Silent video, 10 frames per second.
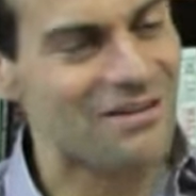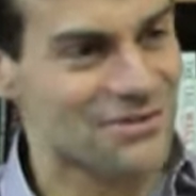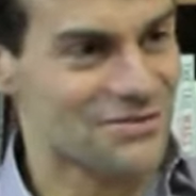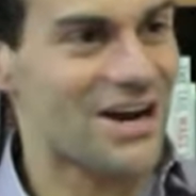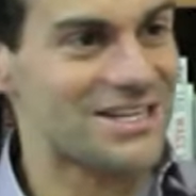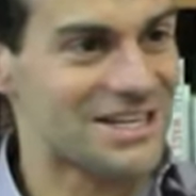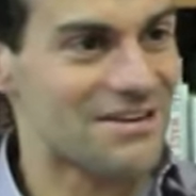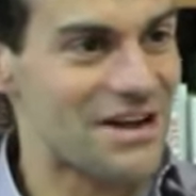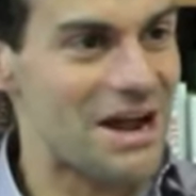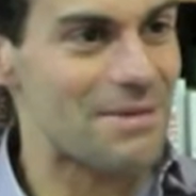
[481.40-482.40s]
I love the
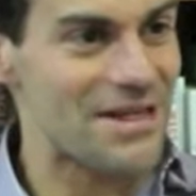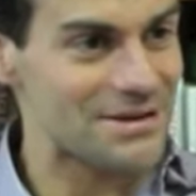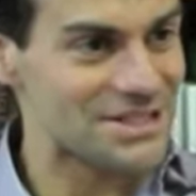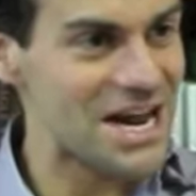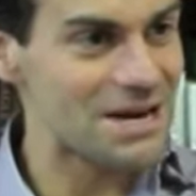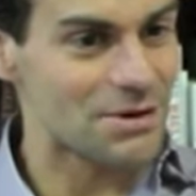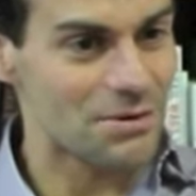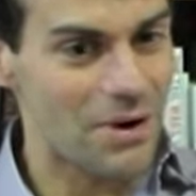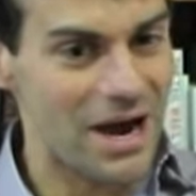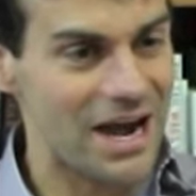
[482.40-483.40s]
writing of it, but there's an
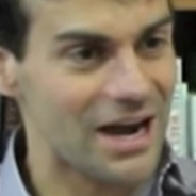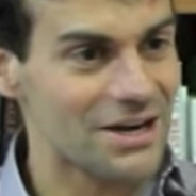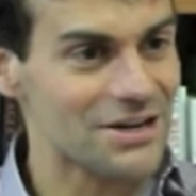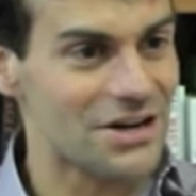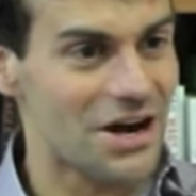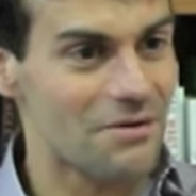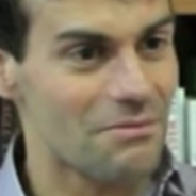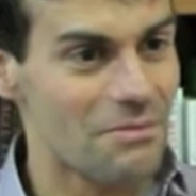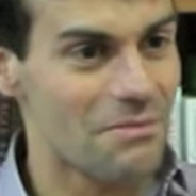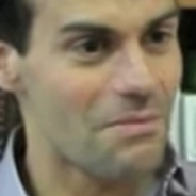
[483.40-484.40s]
element where,
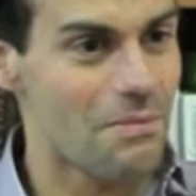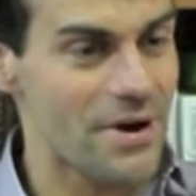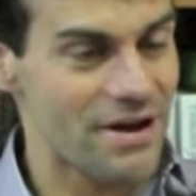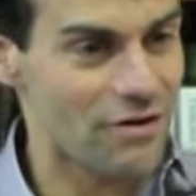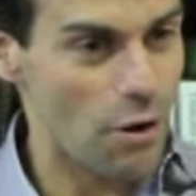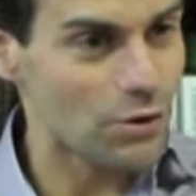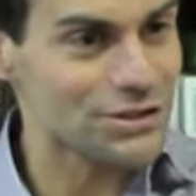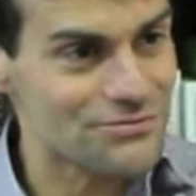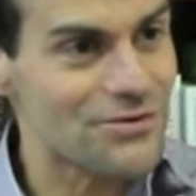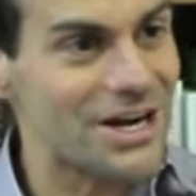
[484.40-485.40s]
whenever I
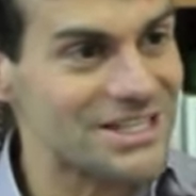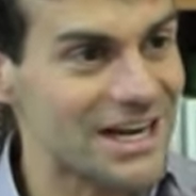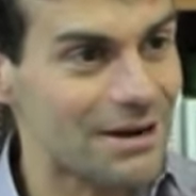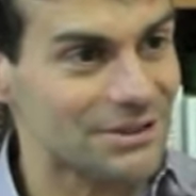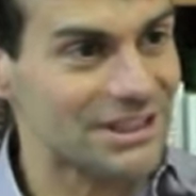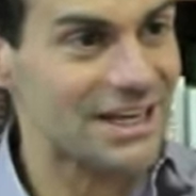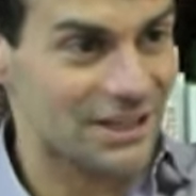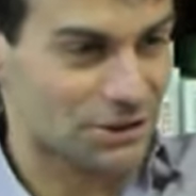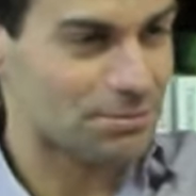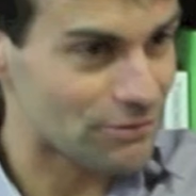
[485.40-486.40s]
wasn't writing, I was
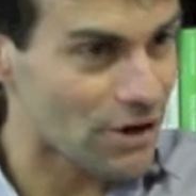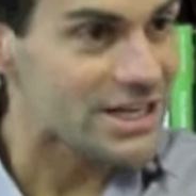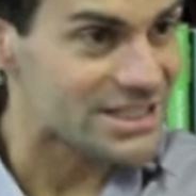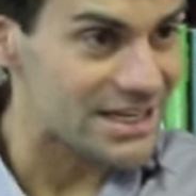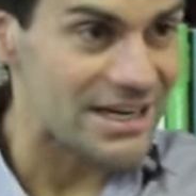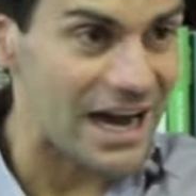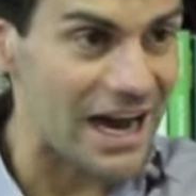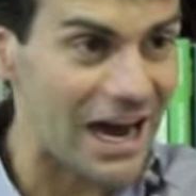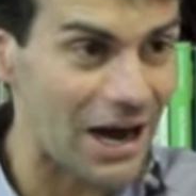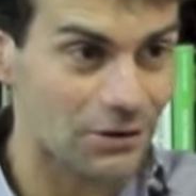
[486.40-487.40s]
thinking, I should be writing
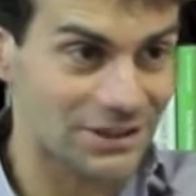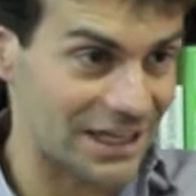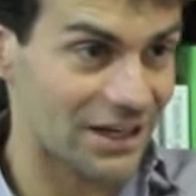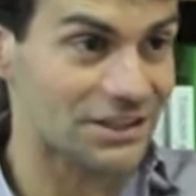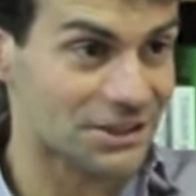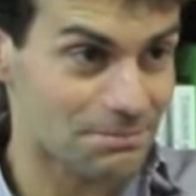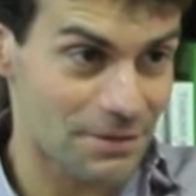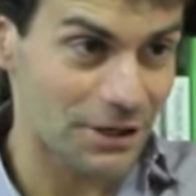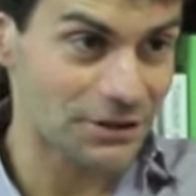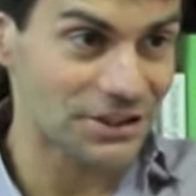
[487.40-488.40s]
now, deadline's
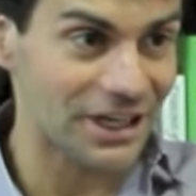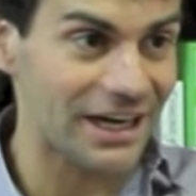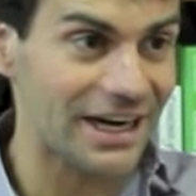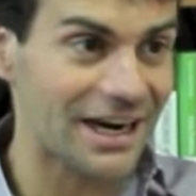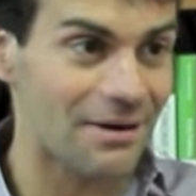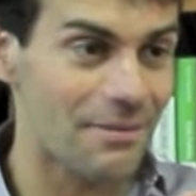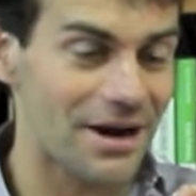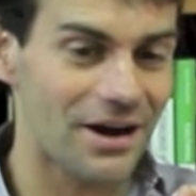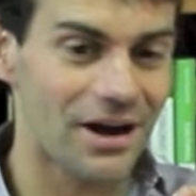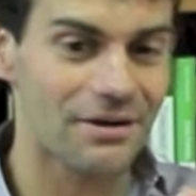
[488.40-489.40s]
approaching,
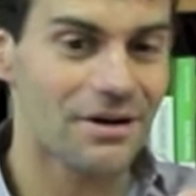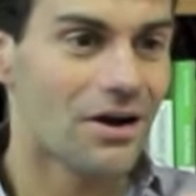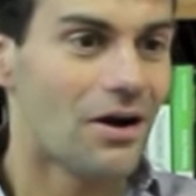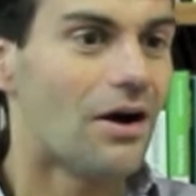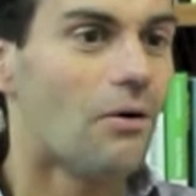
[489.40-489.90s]
and when I